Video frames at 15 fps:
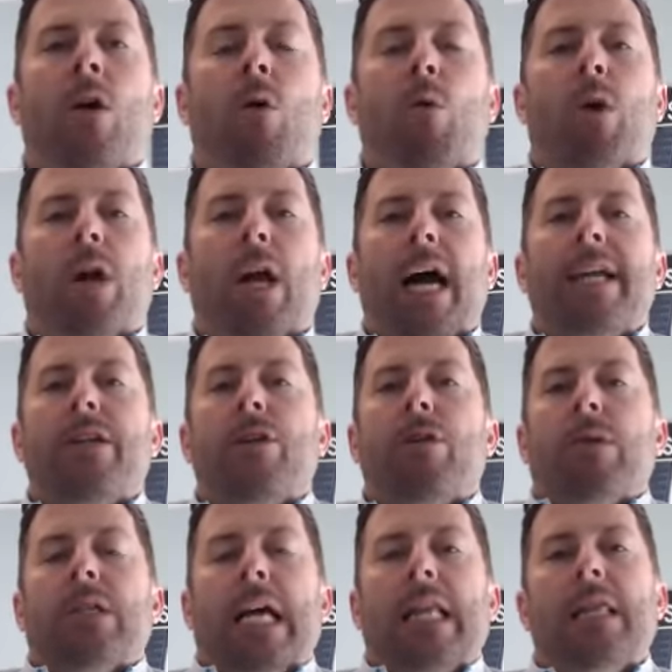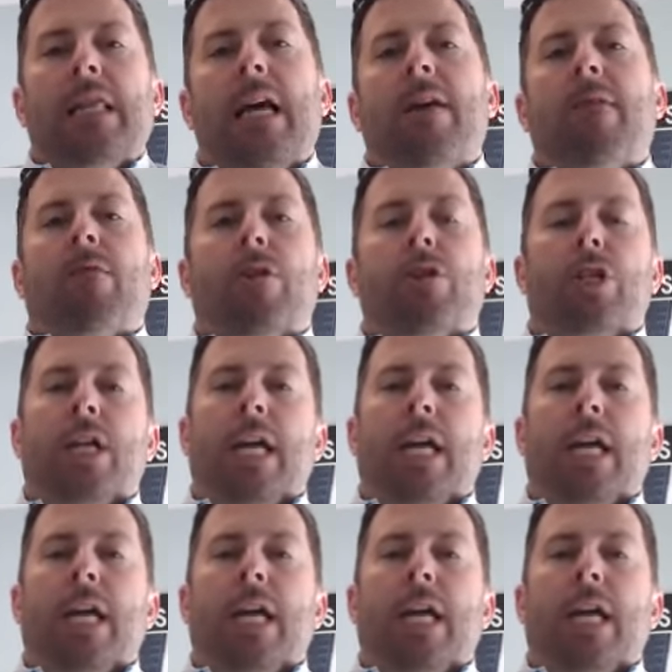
what I do is I leverage